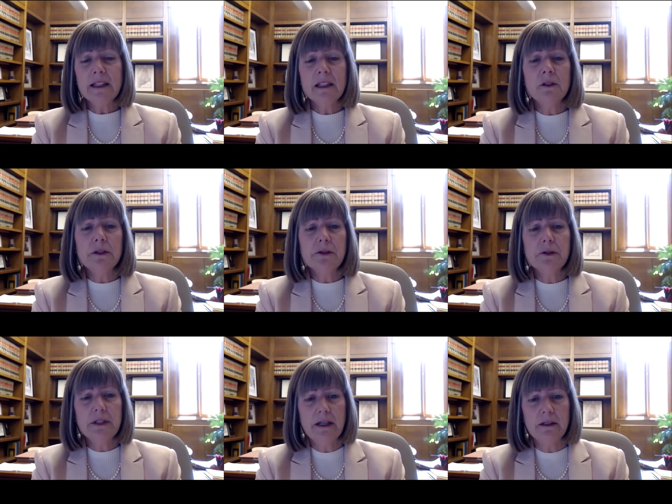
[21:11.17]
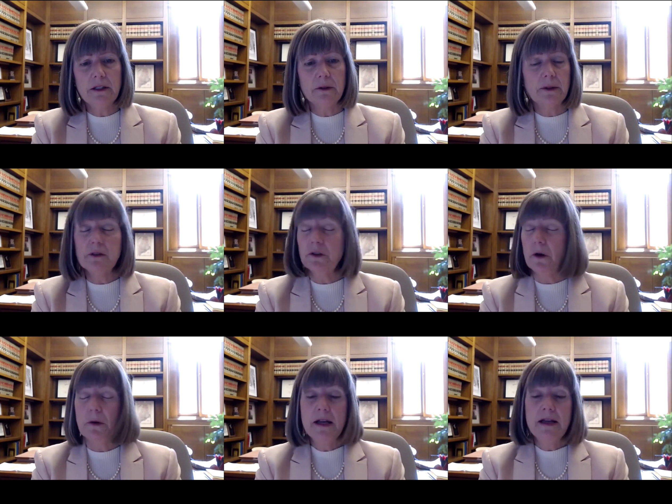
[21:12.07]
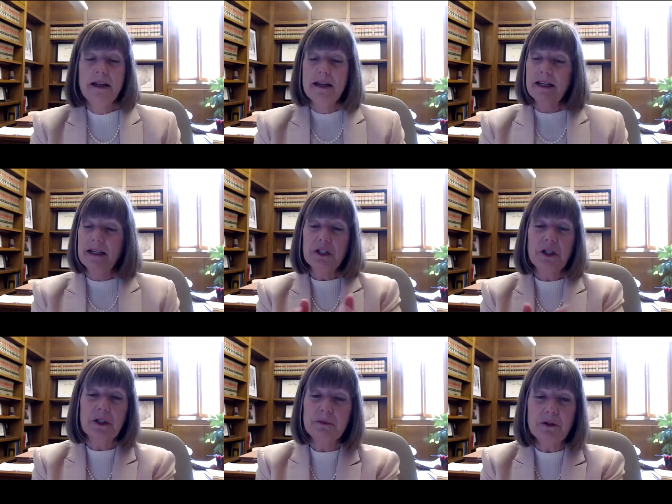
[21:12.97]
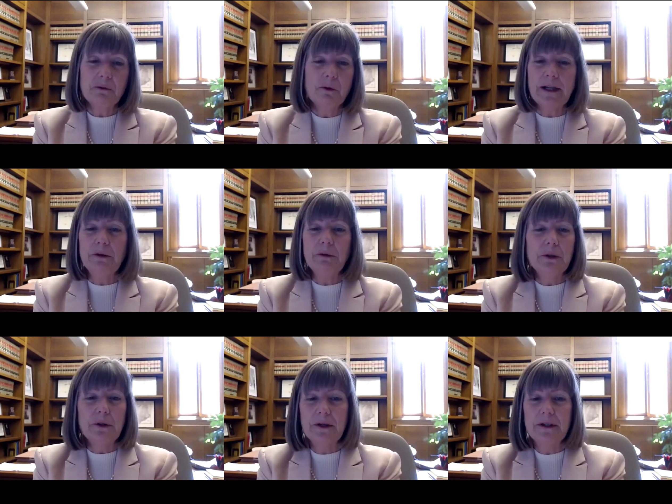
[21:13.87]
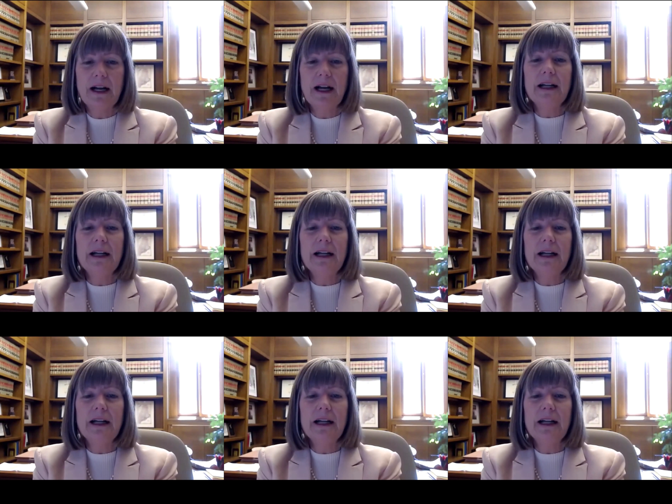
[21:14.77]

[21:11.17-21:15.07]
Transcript: I can also tell you, and so in terms of what you learn,